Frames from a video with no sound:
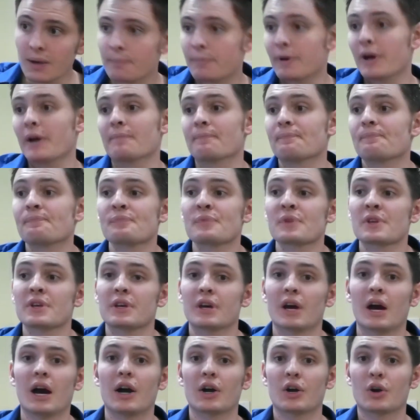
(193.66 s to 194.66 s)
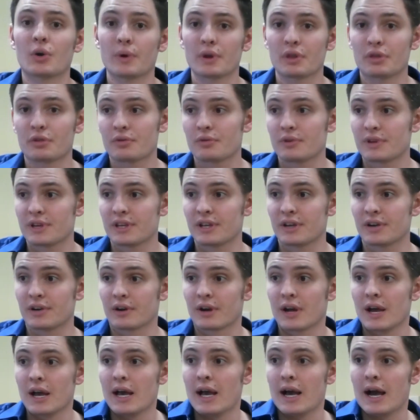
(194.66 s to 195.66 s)
But going through
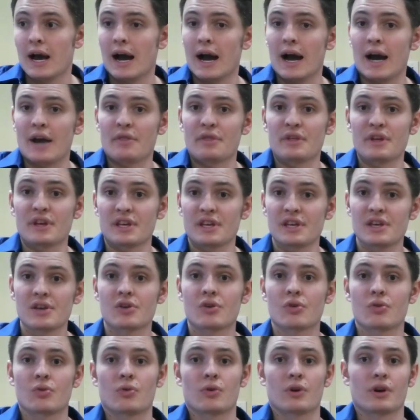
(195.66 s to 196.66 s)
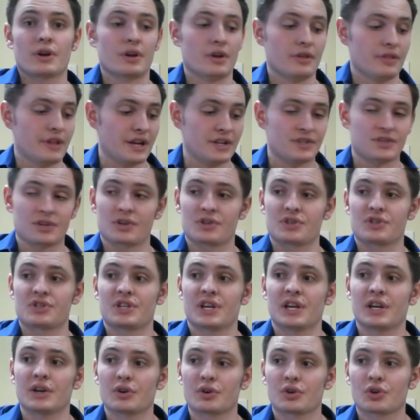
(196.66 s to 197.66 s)
here, the E chord, that's our
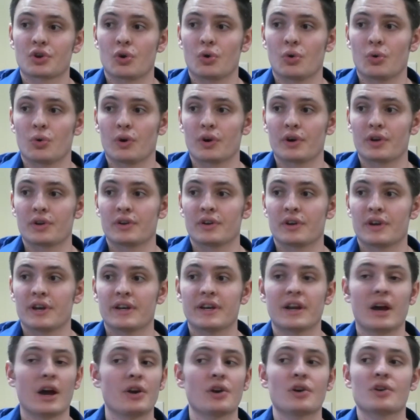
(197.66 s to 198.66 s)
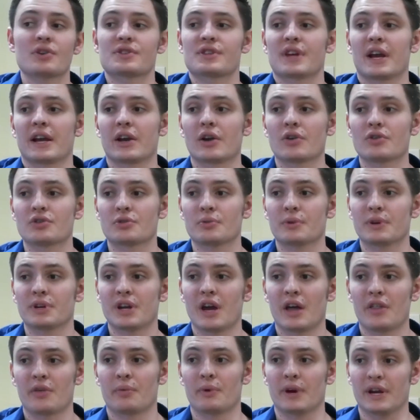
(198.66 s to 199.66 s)
standard chord. Now notice I go to
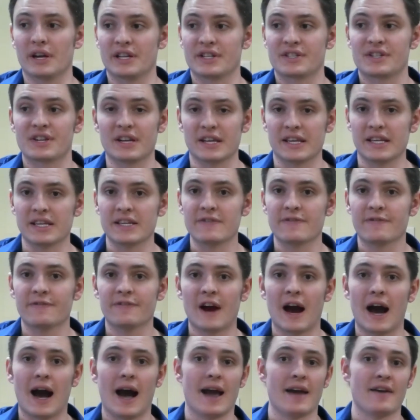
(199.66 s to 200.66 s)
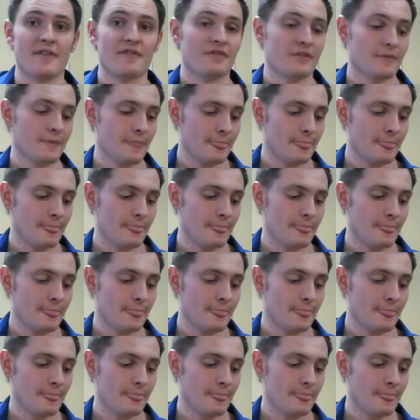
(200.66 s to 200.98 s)
another one. It's an E5.